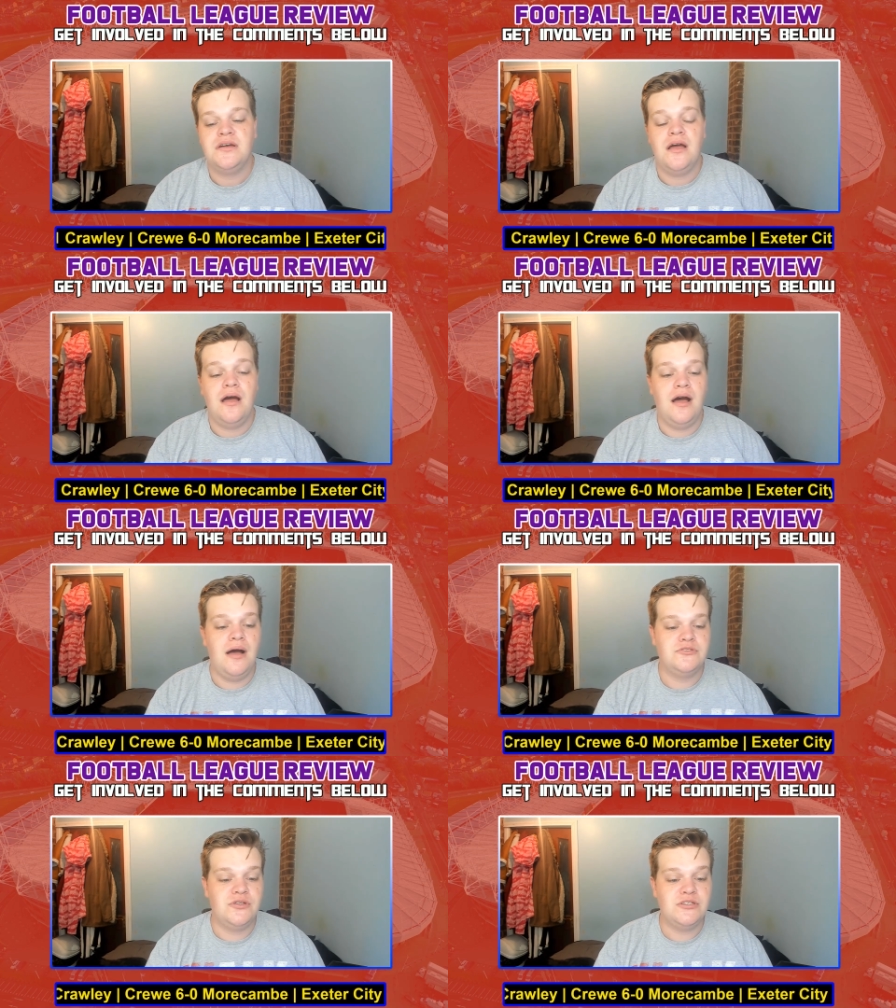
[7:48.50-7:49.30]

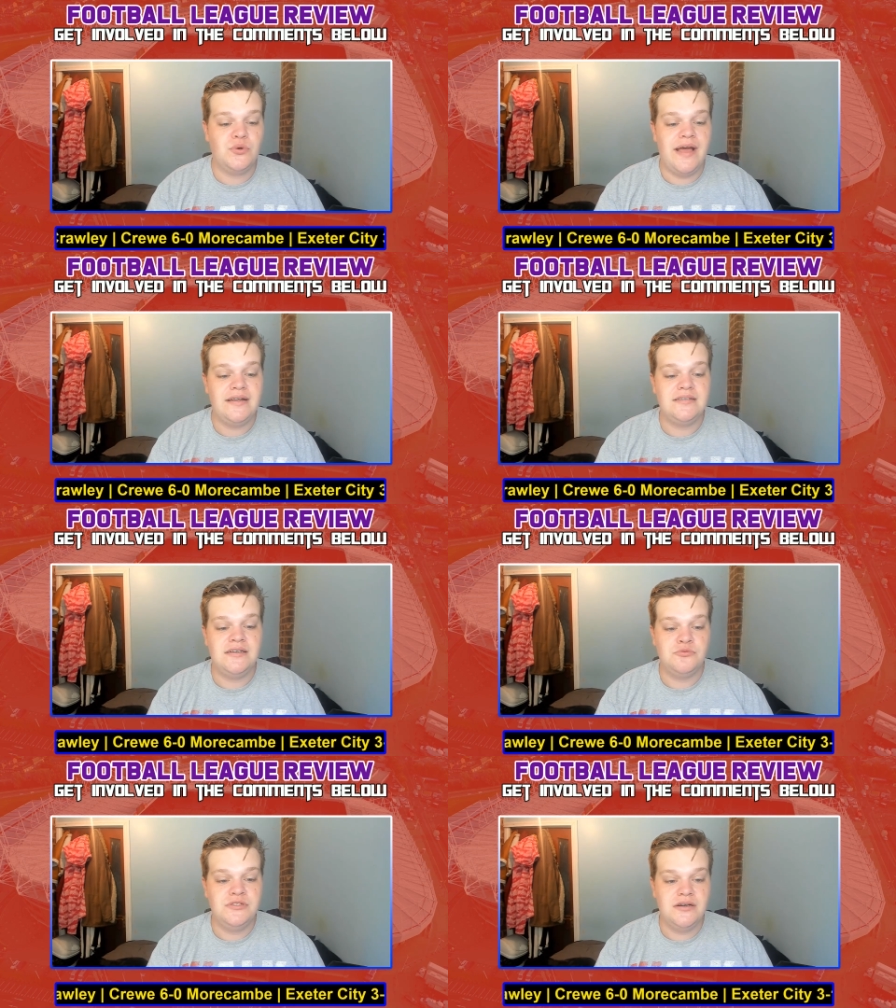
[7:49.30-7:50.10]
So this one ended
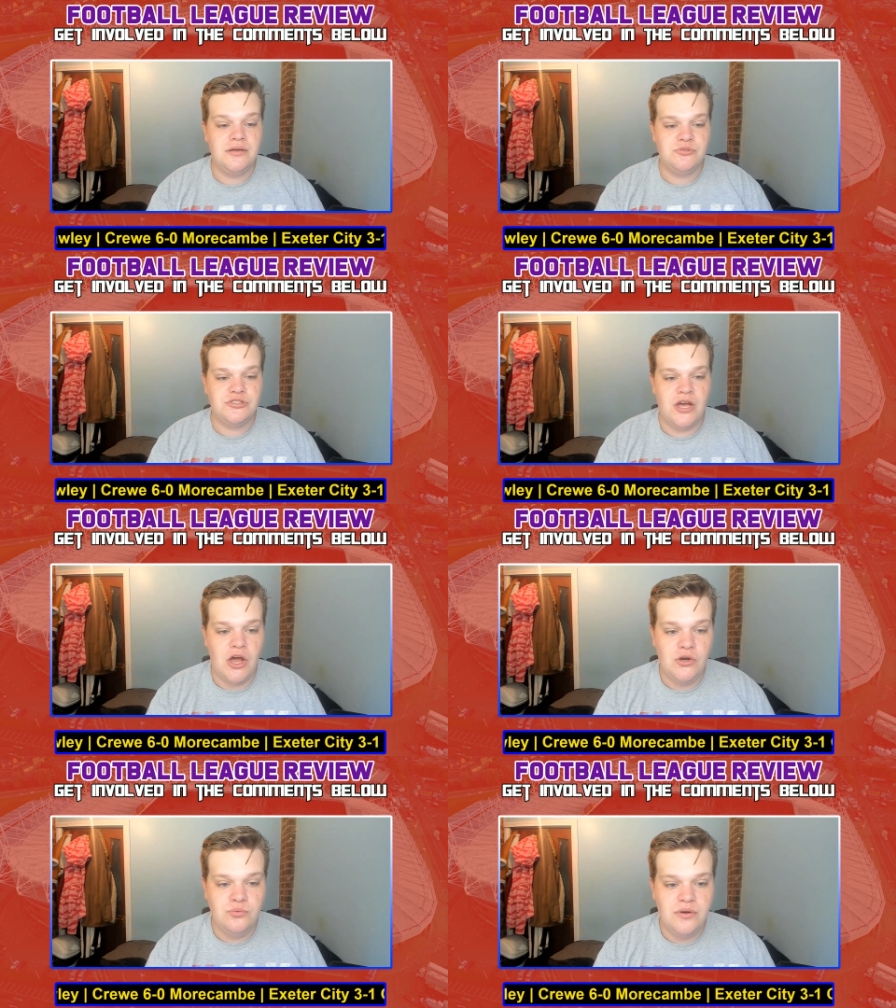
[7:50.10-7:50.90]
0-0. It was the
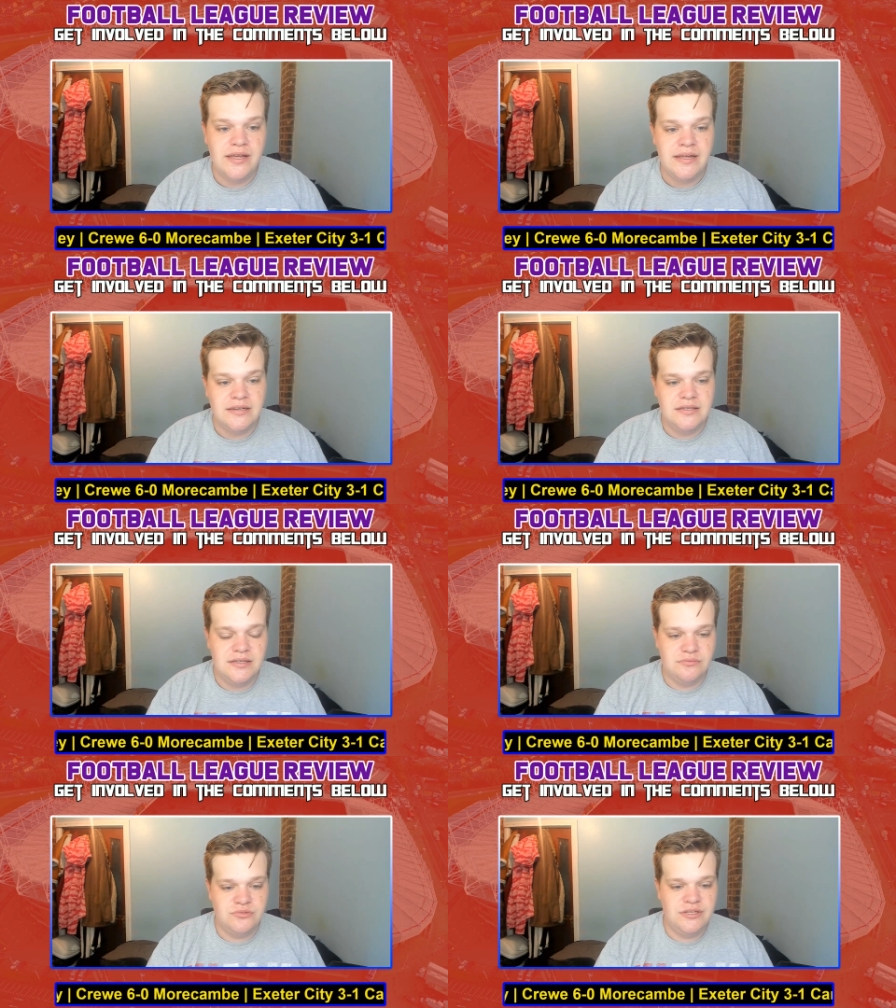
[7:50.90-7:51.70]
only
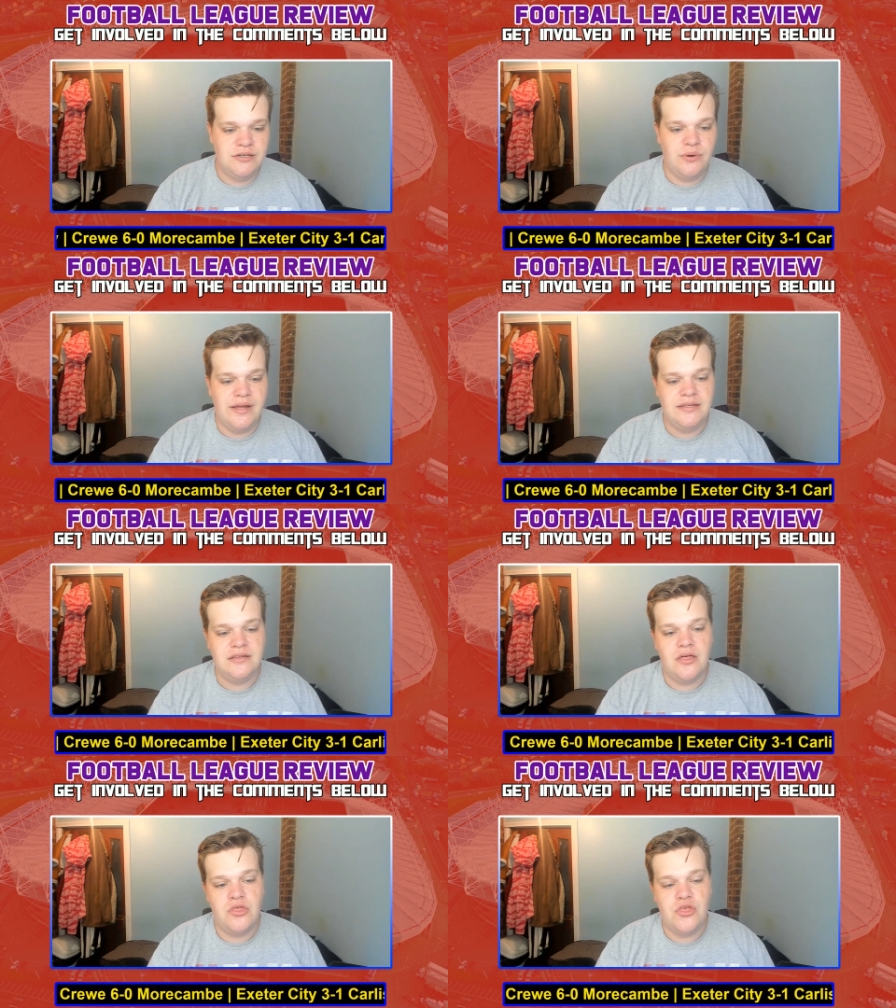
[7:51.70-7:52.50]
0-0
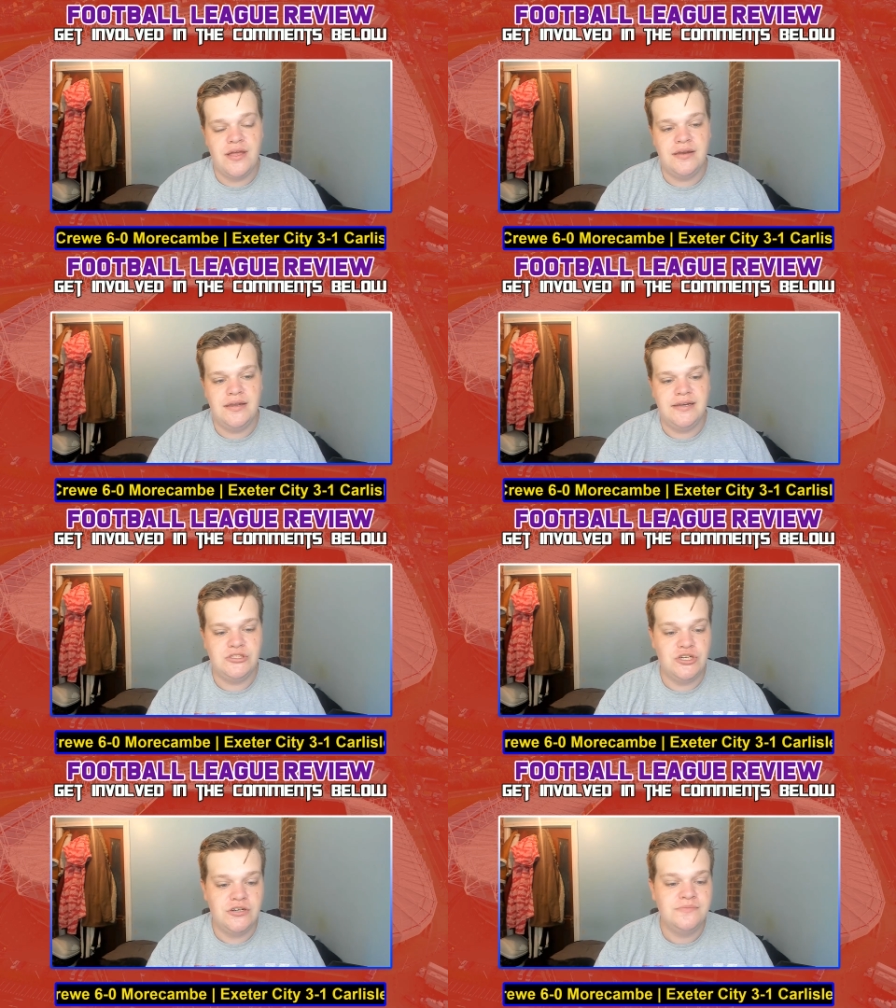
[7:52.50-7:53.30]
in the League
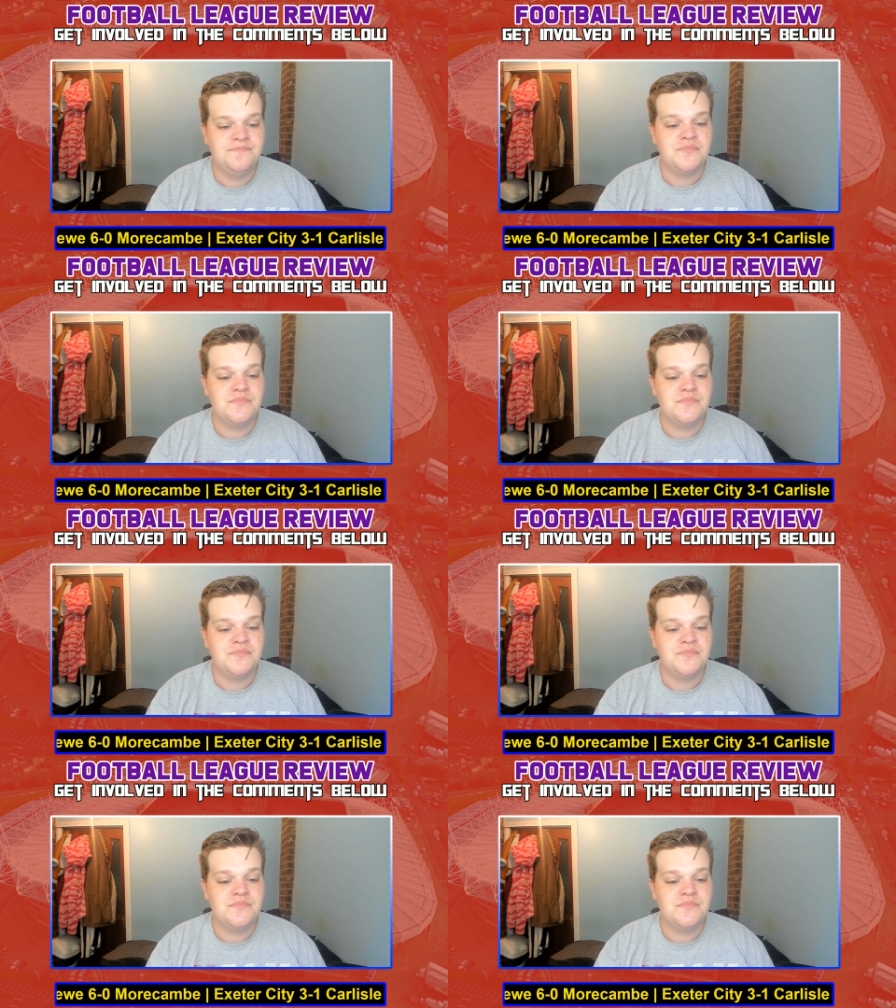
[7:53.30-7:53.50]
Two,